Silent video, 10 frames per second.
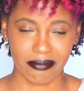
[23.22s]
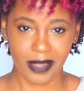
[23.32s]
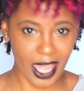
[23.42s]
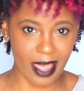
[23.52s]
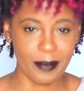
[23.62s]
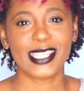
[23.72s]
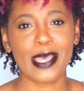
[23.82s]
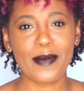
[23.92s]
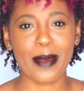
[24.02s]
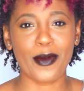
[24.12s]
Yeah.
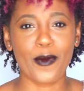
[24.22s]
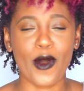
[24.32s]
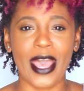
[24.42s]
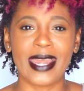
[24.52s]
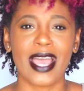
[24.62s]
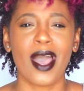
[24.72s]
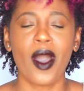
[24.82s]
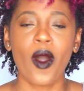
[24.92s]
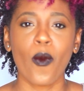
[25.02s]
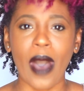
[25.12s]
Tip number 1.
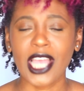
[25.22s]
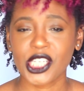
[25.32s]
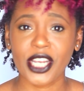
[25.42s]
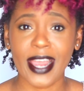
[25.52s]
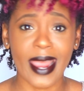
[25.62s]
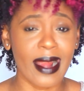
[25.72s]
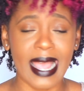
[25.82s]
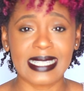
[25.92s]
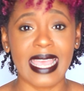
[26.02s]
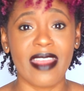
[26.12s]
Wash your hair
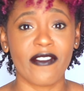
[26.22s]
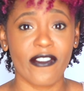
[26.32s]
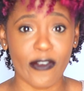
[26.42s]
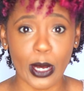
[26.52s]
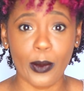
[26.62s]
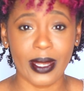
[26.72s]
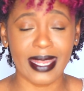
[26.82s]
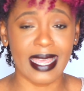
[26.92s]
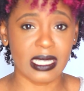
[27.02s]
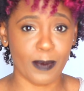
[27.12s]
as
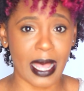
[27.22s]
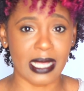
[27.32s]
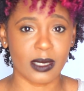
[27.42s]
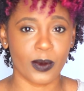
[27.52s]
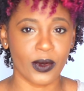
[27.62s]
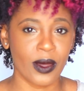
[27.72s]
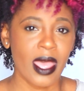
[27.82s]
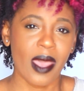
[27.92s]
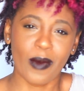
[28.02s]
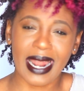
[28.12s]
infrequently as possible.
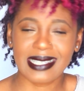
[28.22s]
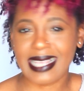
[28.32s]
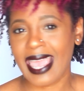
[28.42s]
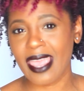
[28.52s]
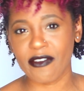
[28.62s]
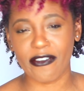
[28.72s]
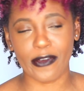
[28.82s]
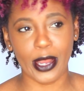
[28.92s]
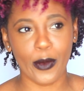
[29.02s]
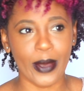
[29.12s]
And when I say
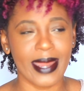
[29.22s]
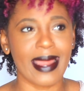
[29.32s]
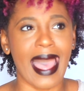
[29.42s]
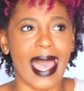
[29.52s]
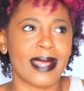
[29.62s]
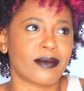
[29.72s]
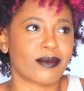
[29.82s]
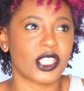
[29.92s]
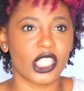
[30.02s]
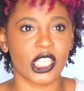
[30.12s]
infrequent, I
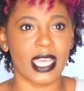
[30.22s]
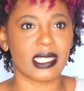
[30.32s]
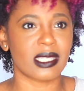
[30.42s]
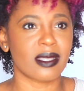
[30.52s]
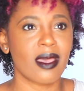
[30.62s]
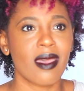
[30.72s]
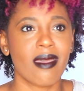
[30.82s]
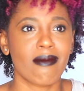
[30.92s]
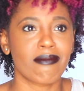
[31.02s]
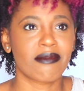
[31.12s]
suggest
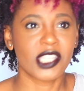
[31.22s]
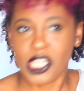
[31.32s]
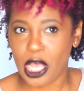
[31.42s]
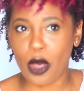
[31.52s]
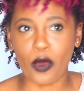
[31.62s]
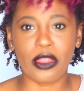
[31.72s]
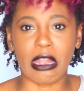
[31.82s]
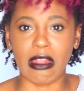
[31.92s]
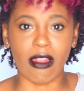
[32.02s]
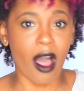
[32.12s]
to go
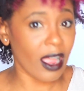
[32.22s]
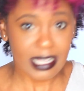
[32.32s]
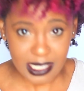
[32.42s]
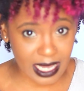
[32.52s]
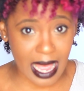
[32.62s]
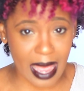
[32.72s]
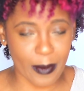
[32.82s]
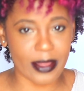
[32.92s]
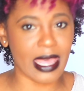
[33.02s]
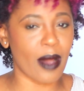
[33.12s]
the longest
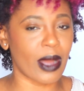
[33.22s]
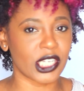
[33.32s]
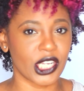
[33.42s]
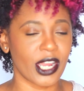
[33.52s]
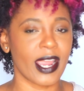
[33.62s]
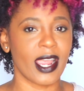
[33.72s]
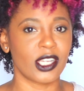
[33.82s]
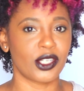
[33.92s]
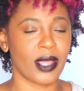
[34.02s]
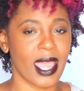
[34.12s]
time without washing your hair
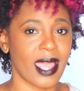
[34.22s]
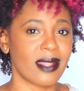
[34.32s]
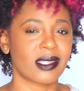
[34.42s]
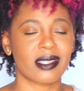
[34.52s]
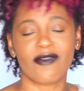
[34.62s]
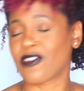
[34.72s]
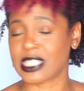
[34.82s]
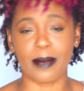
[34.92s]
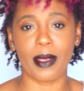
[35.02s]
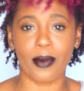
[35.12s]
as you can. For
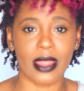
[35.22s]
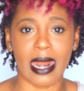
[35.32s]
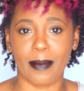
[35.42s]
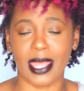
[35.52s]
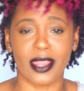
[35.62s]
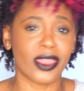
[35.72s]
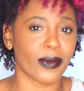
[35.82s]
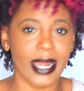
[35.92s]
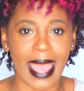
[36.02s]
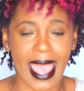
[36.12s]
some people that'll be
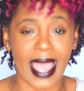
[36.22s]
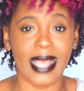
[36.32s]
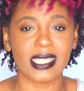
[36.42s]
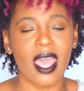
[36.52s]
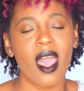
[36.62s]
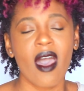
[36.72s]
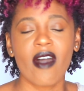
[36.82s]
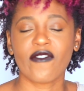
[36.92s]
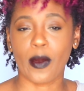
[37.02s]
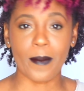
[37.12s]
3 days.
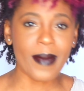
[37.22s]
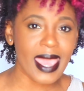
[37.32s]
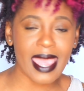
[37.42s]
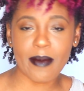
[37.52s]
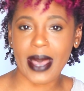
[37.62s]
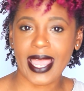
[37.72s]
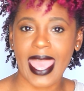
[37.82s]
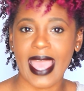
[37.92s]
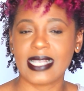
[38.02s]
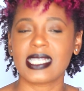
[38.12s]
For me, in my
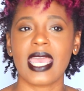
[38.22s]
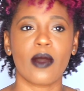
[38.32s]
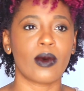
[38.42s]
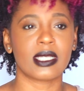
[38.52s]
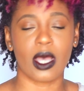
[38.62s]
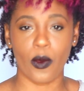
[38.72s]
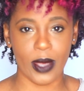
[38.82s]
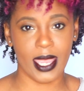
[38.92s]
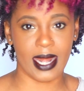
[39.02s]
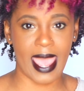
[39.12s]
case, it was a
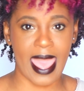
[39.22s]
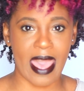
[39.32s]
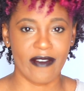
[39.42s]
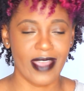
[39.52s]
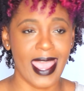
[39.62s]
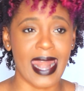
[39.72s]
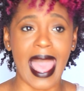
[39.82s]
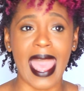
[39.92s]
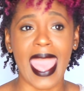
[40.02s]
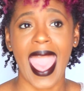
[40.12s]
week and a half. And
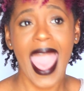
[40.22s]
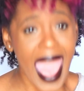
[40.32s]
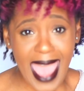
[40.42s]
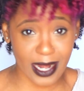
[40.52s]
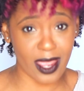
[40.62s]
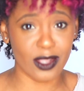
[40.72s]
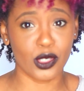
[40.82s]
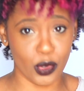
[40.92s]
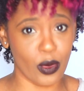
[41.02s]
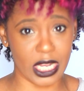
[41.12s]
I had
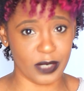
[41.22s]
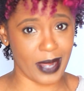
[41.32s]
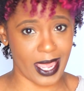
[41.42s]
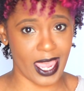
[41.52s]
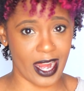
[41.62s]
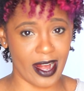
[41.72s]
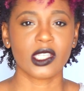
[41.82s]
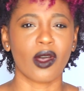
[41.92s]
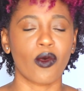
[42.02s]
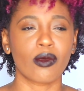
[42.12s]
to wash my hair.
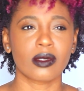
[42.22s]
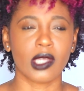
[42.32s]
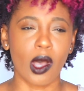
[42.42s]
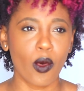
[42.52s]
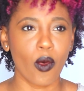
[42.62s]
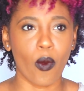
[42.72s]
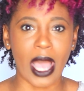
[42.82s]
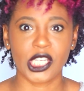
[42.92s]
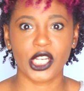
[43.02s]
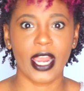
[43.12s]
So don't
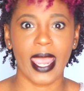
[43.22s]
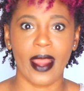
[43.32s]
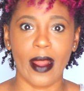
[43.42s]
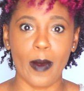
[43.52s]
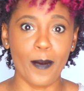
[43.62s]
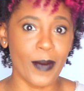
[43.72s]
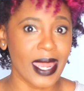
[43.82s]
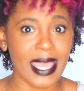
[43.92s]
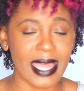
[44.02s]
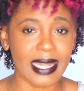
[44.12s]
wash your hair
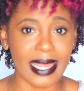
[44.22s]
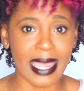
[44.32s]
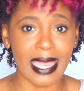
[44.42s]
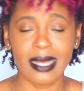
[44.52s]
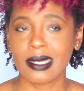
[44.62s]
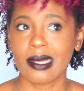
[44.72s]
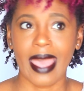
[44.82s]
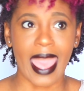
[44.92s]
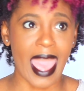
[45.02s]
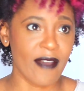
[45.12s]
immediately
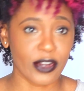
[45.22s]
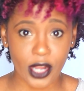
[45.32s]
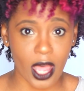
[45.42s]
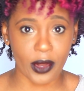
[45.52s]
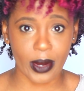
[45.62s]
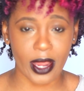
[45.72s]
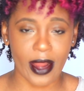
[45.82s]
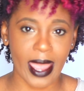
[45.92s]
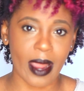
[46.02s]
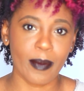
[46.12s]
after coloring
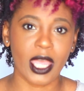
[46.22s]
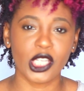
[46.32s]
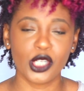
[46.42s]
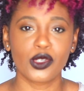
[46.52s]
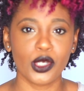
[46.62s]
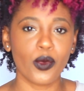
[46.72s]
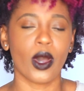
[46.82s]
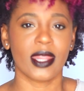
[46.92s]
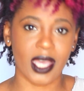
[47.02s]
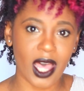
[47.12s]
your hair, because you do
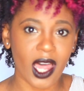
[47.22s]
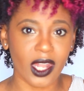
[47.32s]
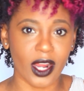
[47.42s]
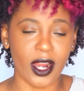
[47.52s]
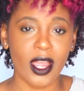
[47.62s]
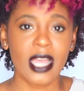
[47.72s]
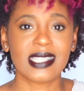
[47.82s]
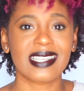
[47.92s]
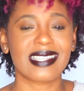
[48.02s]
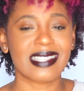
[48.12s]
want the color
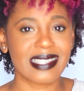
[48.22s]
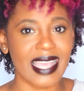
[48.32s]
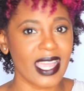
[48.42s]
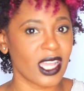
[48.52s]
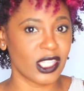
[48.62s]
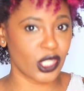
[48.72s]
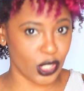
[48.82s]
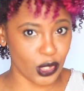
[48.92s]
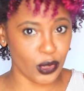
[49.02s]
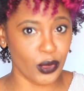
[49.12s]
to stick
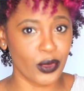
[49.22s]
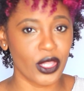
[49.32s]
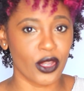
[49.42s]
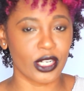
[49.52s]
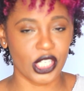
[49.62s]
to your